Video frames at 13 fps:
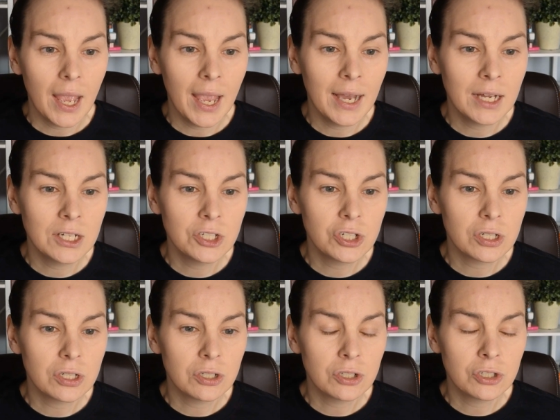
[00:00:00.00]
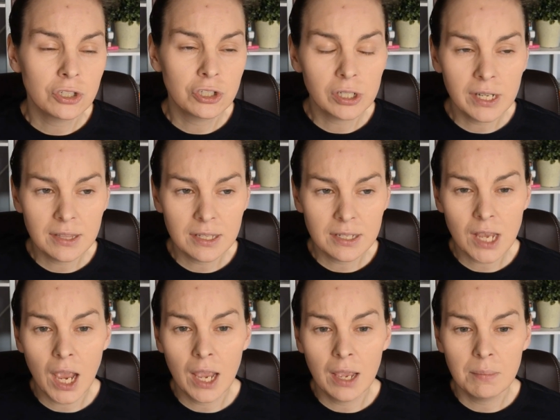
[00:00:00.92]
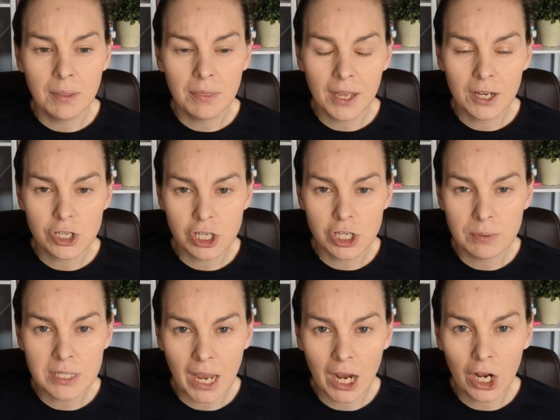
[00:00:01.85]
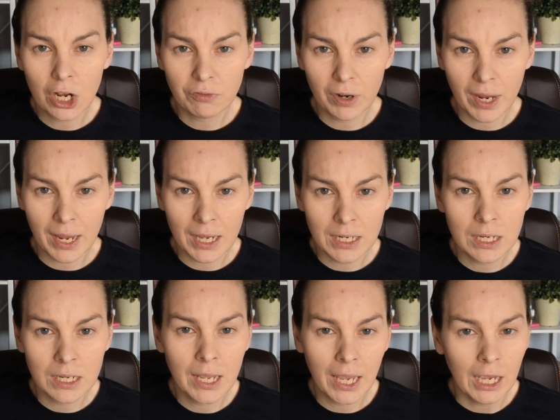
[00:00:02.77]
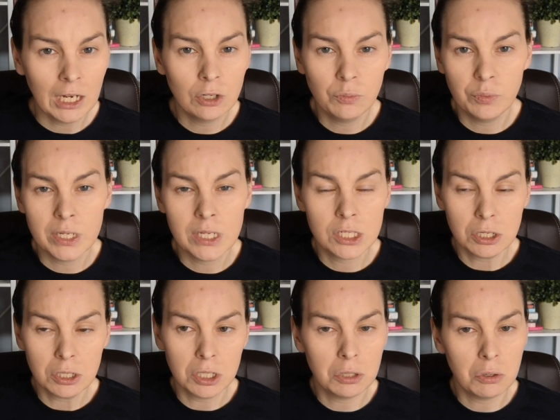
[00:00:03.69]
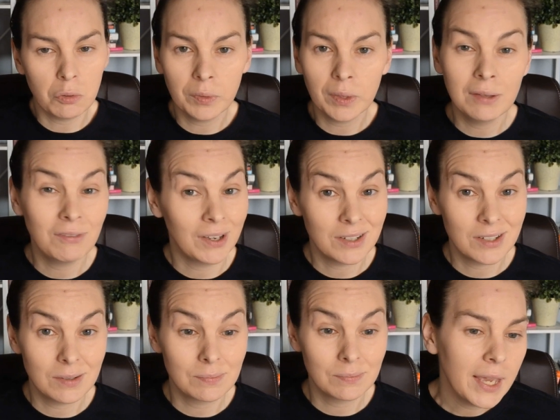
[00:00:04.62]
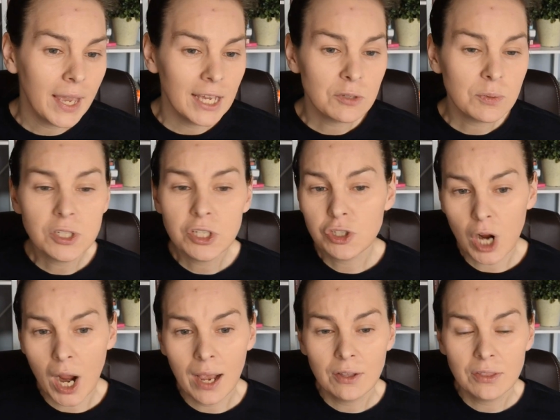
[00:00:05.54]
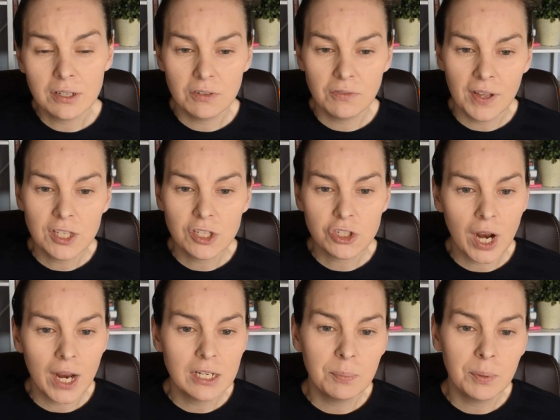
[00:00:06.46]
and During the time that she was caring for Hannah, Hannah was her only victim. When the case went to trial, the defense tried